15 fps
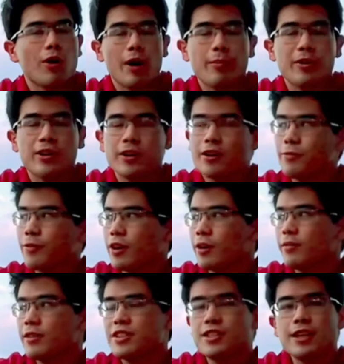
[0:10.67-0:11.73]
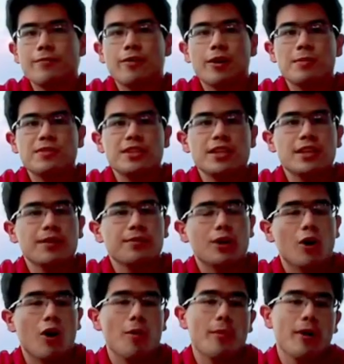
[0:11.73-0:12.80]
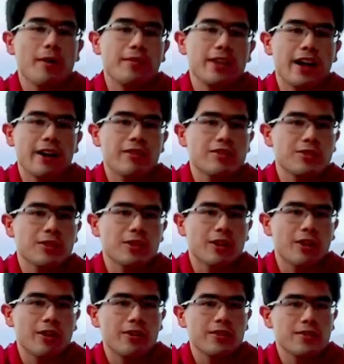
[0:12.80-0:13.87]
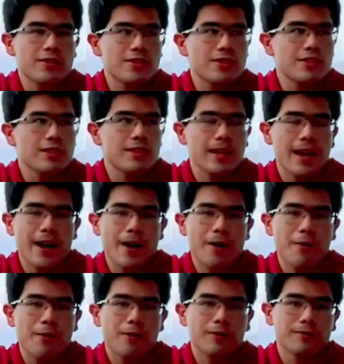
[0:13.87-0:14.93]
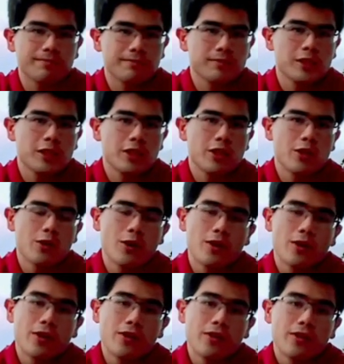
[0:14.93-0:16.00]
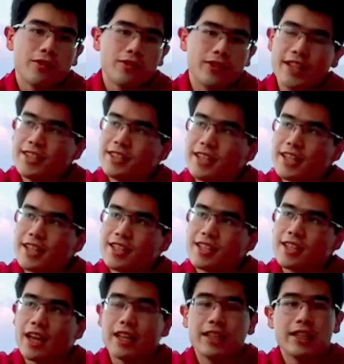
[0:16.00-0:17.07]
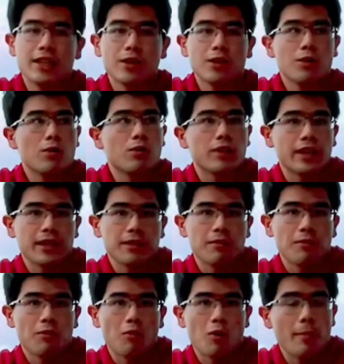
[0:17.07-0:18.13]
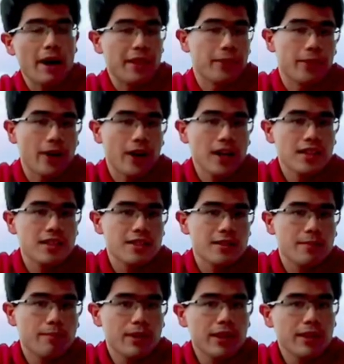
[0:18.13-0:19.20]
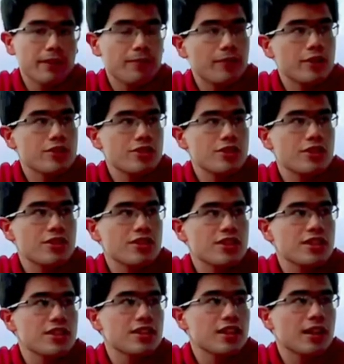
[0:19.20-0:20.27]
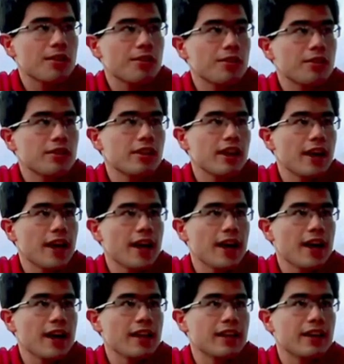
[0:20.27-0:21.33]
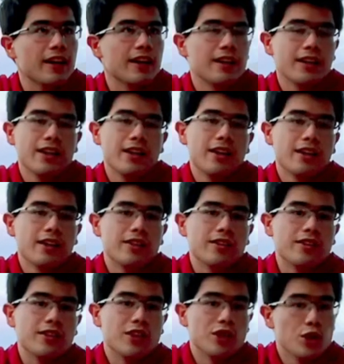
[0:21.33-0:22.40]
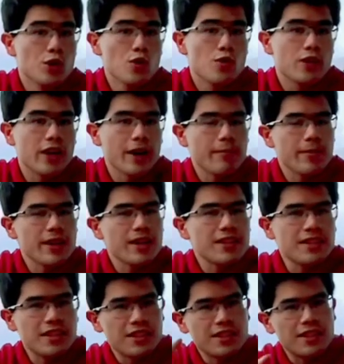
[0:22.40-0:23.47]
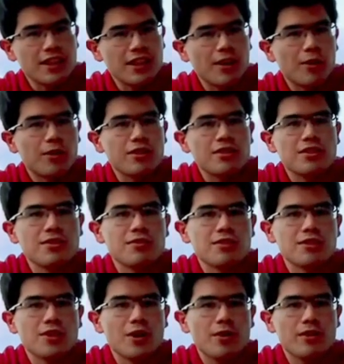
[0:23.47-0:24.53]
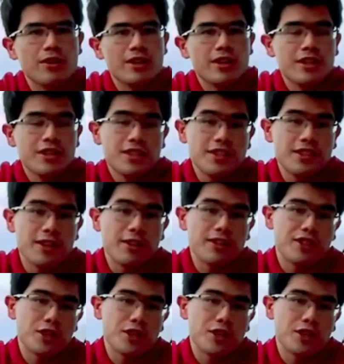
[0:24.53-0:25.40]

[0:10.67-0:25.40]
I'm here in front of the State Farm Stadium, the home of the Arizona Cardinals. Now, this is a little like what my thoughts being a first year season ticket holder and you can be a season ticket holder too so stay